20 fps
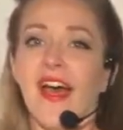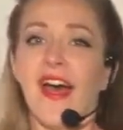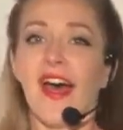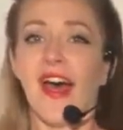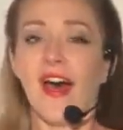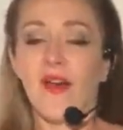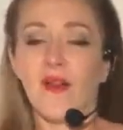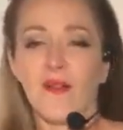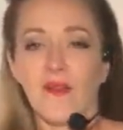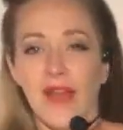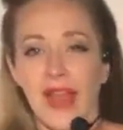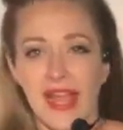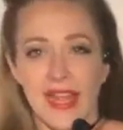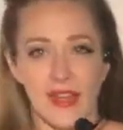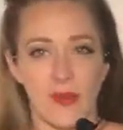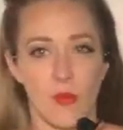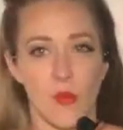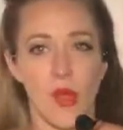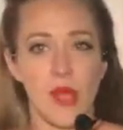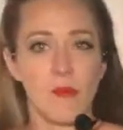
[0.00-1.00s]
All right.
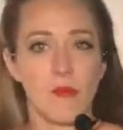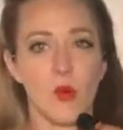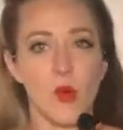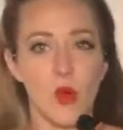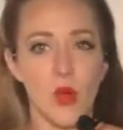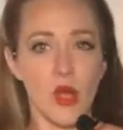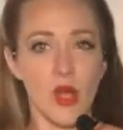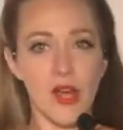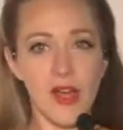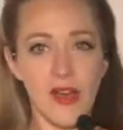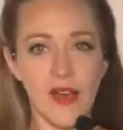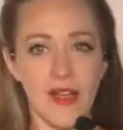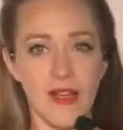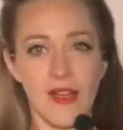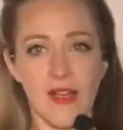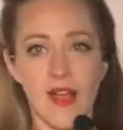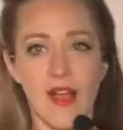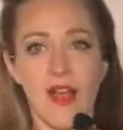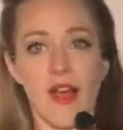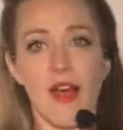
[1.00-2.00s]
One more.
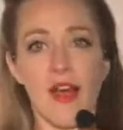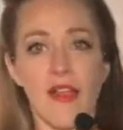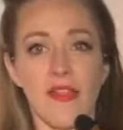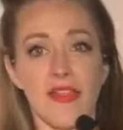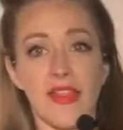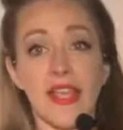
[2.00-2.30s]
On